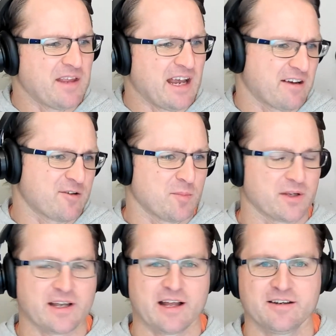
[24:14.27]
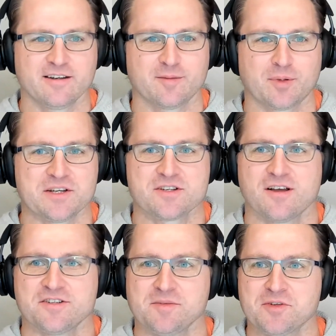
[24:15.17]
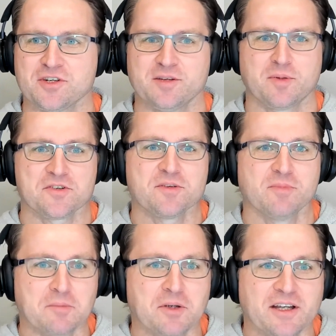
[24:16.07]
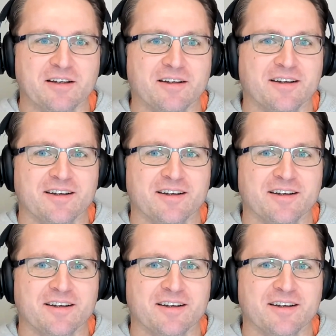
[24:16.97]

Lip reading: how complicated can a bread slicing machine possibly be?